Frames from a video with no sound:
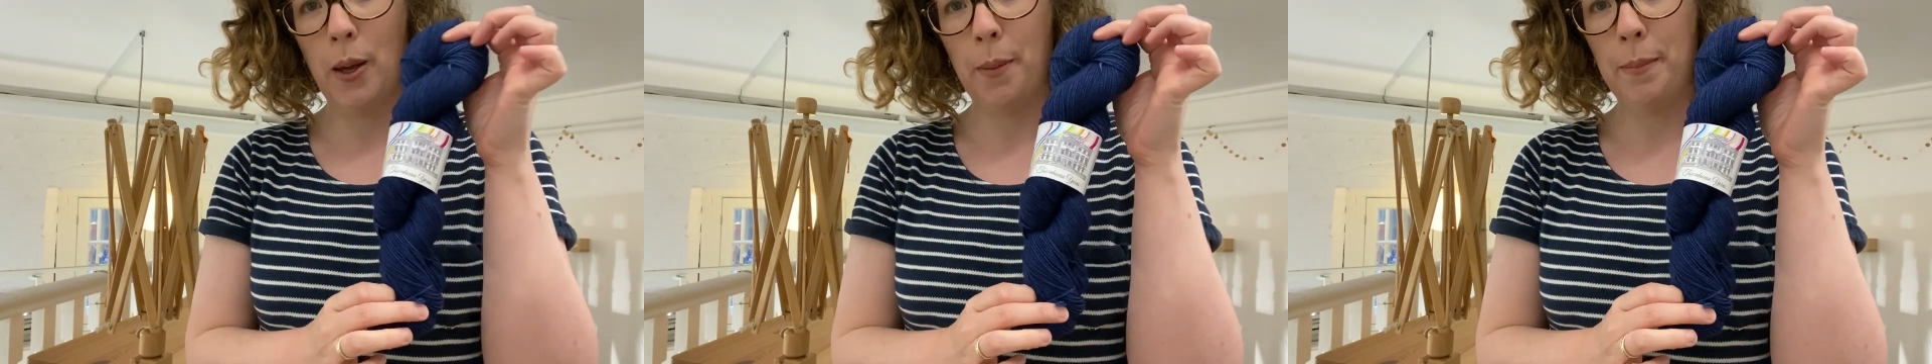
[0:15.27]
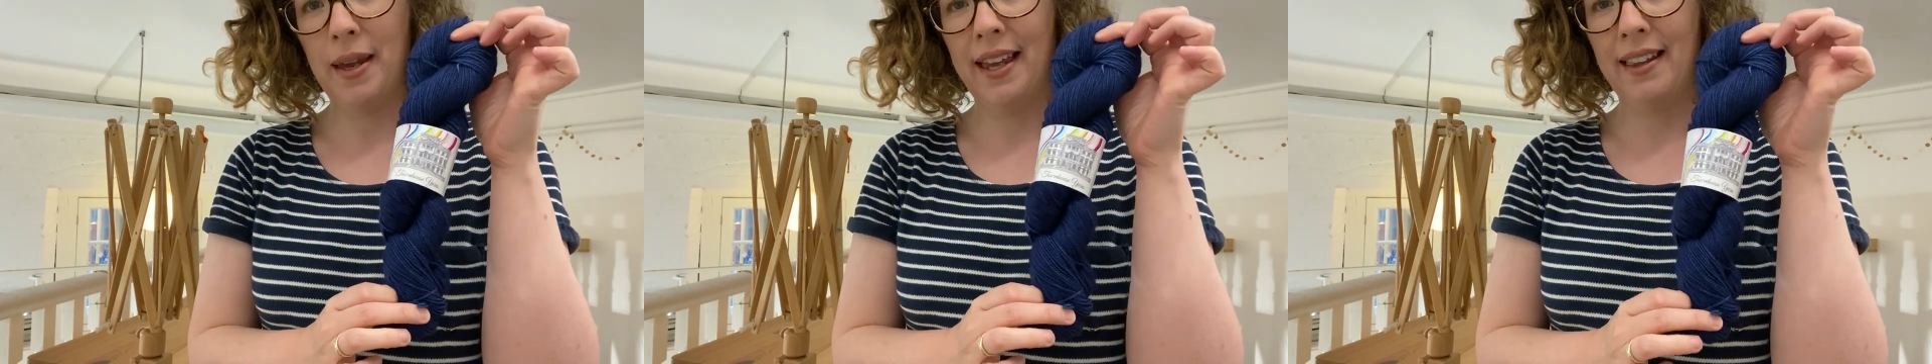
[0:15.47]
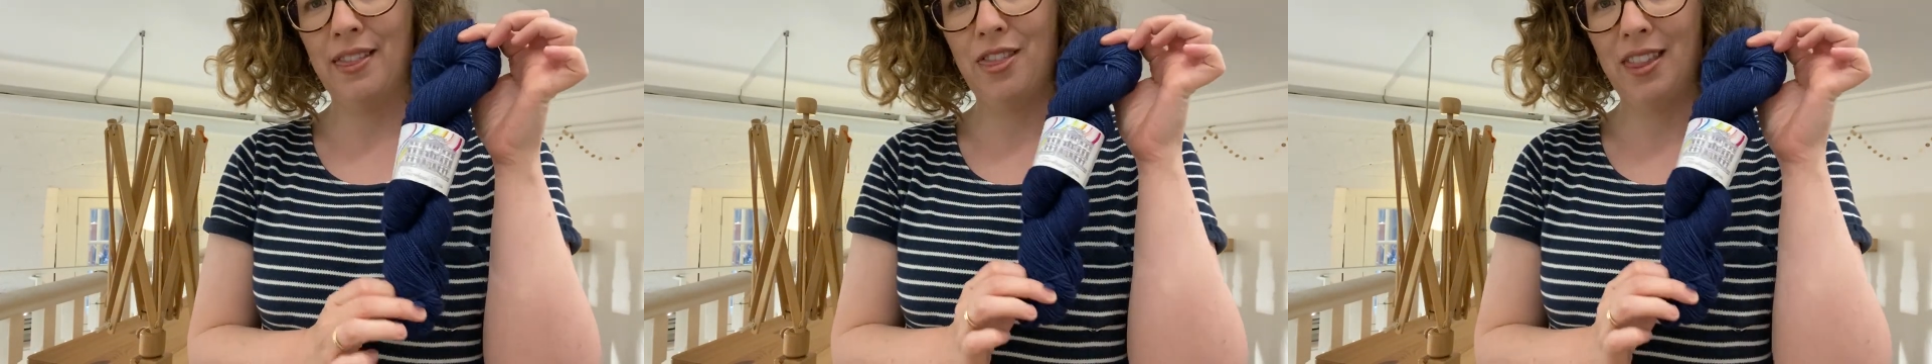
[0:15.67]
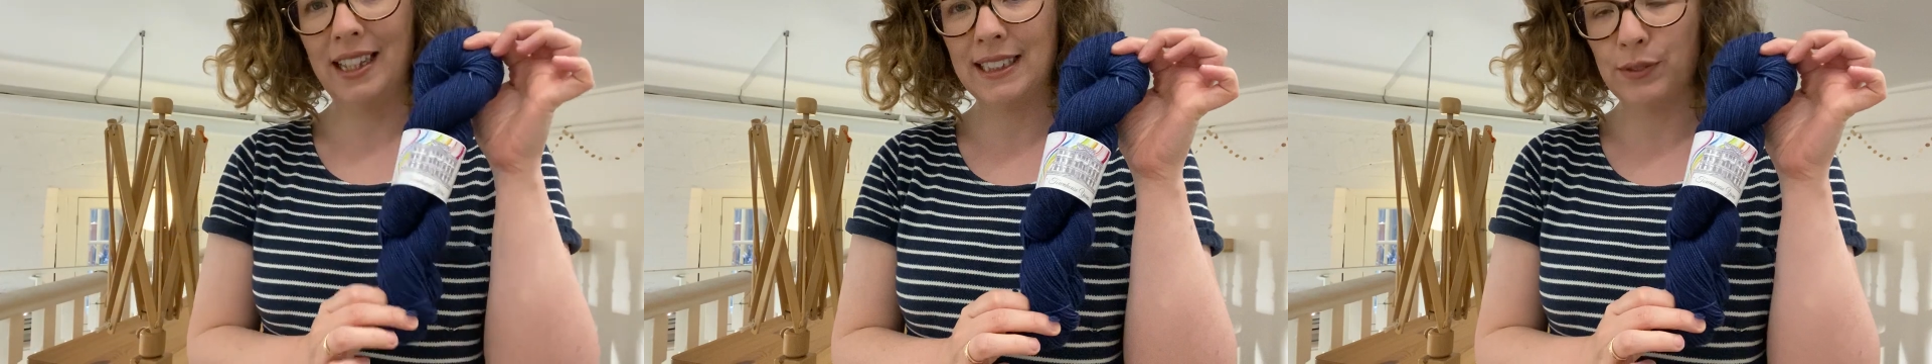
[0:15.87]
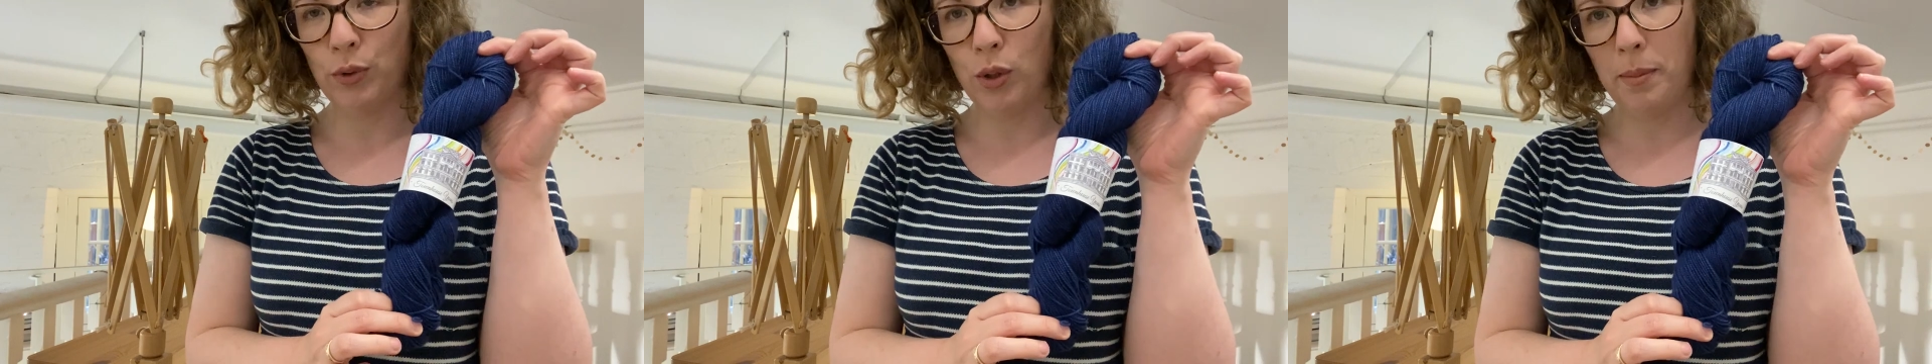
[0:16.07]
come in
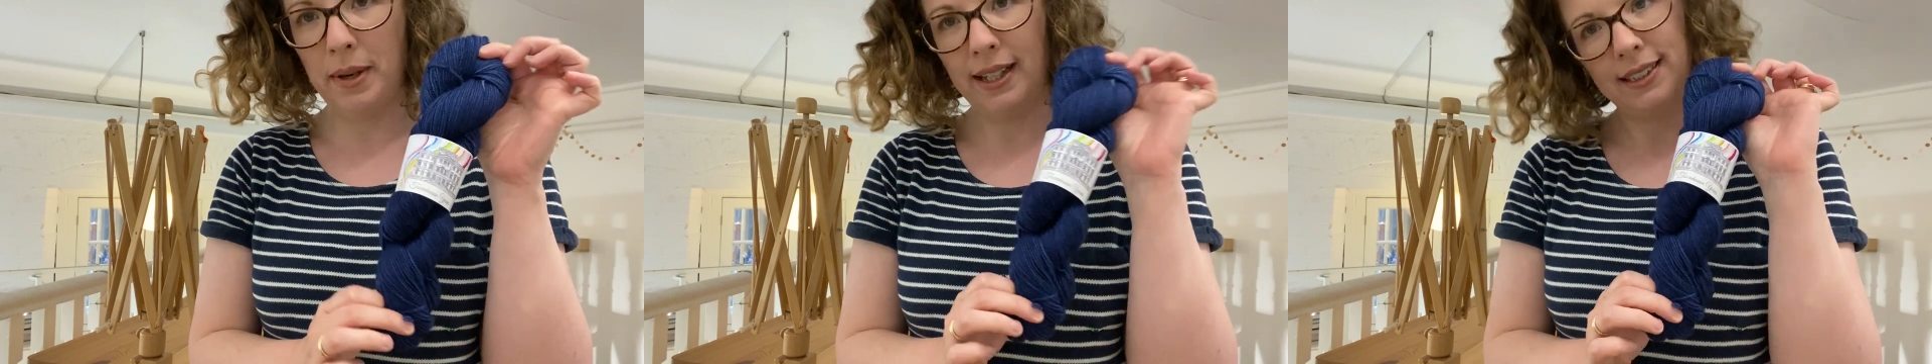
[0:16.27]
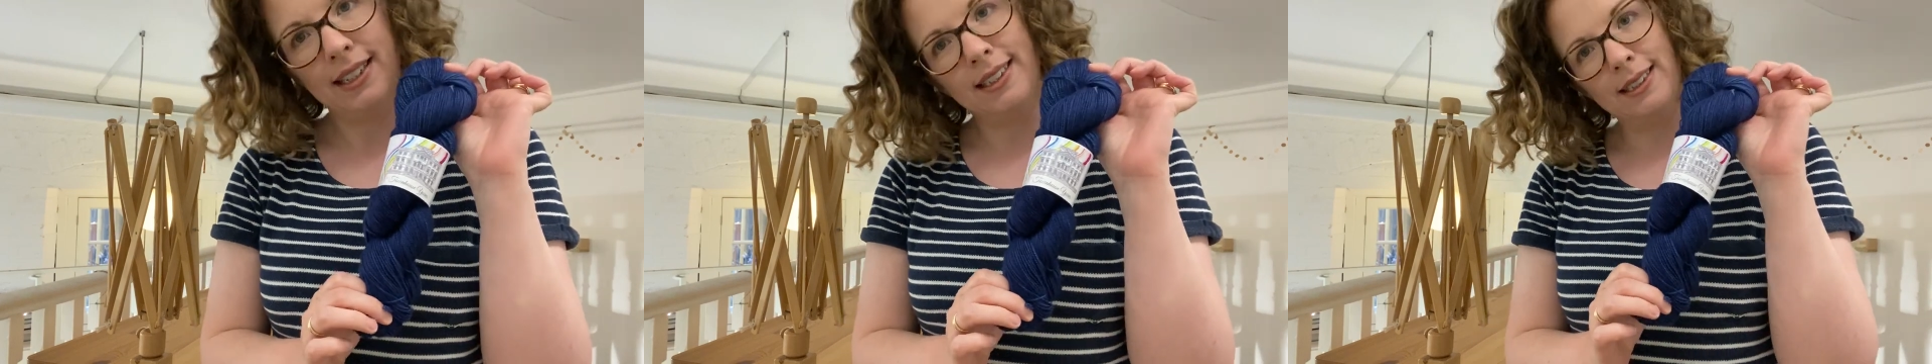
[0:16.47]
this format